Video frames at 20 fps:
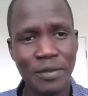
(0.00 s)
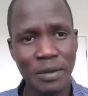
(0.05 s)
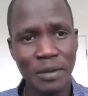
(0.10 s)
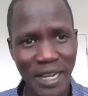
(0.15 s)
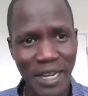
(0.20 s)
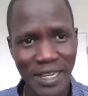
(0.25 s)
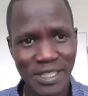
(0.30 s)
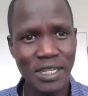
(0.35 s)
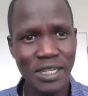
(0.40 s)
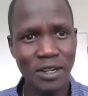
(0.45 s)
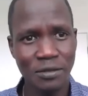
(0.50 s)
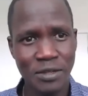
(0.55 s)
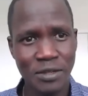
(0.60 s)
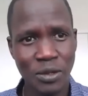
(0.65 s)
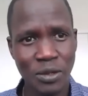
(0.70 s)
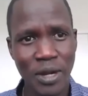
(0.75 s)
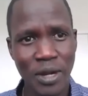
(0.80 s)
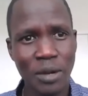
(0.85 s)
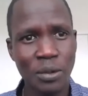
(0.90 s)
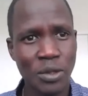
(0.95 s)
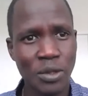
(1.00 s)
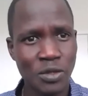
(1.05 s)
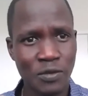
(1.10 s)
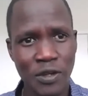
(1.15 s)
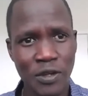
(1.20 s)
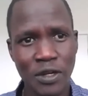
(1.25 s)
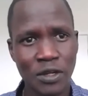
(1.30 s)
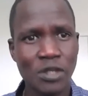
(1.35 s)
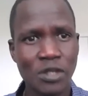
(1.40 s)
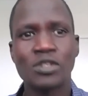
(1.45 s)
myself too, I was
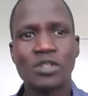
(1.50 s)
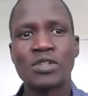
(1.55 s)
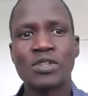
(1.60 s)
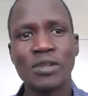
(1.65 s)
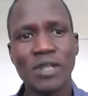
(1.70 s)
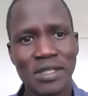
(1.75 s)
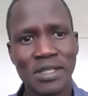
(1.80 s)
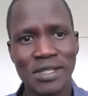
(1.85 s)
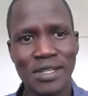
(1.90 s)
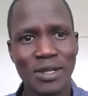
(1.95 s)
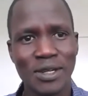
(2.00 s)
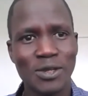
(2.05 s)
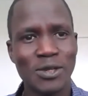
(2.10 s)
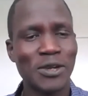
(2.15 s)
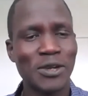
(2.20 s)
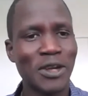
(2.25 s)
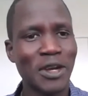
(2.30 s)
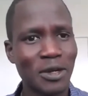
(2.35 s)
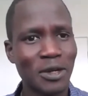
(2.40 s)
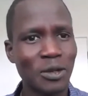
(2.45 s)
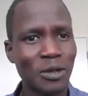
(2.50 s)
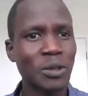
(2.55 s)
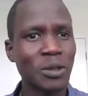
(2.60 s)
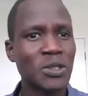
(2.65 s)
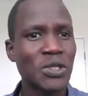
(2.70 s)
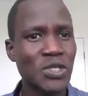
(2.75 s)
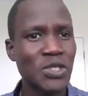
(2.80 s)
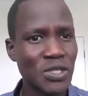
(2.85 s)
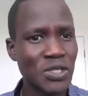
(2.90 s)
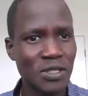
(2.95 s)
very restricted to not go to
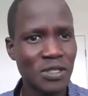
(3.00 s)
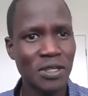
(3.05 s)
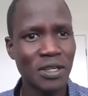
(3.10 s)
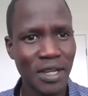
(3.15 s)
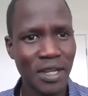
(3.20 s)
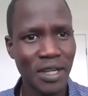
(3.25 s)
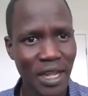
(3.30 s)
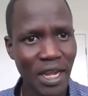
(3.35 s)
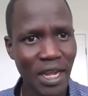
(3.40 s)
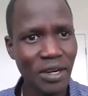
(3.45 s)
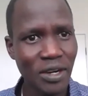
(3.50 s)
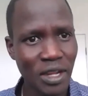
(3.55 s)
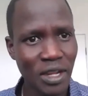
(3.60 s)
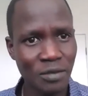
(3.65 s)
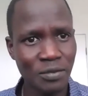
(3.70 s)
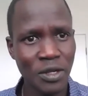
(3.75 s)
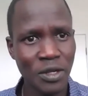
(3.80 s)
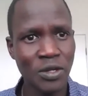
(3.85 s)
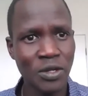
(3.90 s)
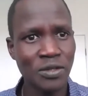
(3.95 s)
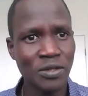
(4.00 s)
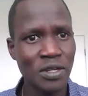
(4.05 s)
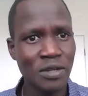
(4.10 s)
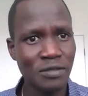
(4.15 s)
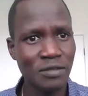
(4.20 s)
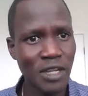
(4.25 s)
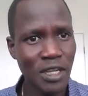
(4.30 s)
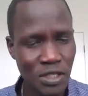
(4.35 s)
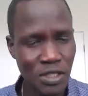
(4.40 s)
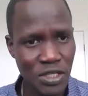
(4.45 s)
certain area because of
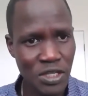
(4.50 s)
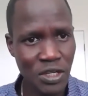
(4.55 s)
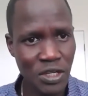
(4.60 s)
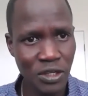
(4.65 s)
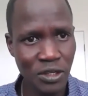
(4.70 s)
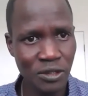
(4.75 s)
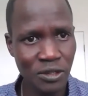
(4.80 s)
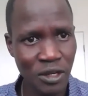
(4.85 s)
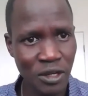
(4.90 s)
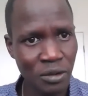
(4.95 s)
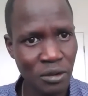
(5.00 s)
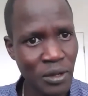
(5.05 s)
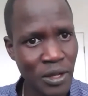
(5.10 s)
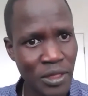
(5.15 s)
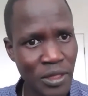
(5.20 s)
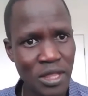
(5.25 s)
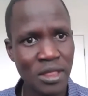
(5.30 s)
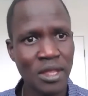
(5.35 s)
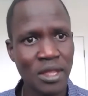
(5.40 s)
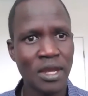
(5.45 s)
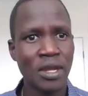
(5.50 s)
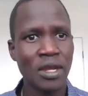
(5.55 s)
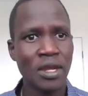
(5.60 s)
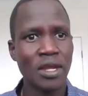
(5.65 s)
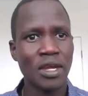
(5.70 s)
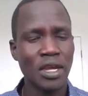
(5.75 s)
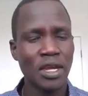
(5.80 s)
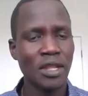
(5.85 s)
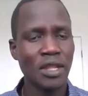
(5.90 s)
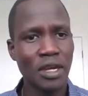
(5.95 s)
insecurity
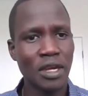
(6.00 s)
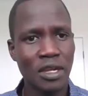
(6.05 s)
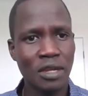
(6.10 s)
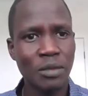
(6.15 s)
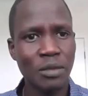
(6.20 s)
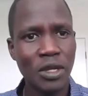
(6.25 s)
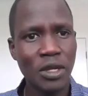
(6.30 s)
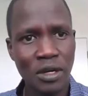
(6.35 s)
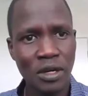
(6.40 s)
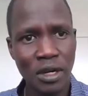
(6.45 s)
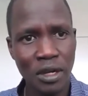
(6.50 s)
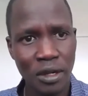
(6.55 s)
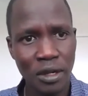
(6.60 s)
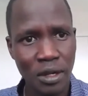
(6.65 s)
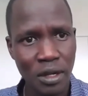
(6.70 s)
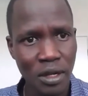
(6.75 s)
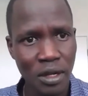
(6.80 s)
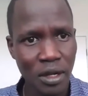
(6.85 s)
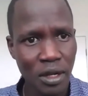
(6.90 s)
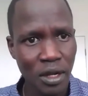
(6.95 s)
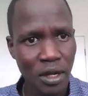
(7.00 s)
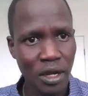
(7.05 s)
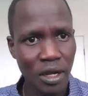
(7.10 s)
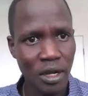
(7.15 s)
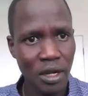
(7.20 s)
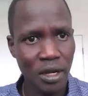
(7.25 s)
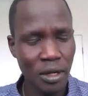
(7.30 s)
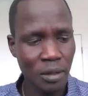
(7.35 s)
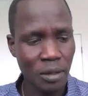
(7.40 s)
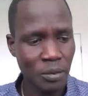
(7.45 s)
in the community,
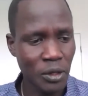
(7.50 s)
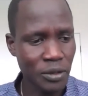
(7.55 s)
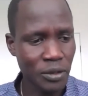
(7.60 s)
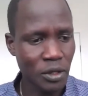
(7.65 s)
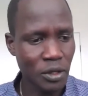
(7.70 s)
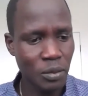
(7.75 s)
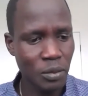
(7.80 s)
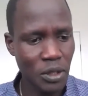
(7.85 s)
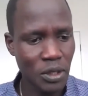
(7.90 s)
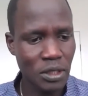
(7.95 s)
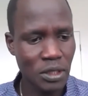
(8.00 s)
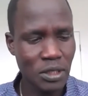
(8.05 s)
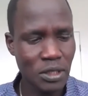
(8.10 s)
among the community.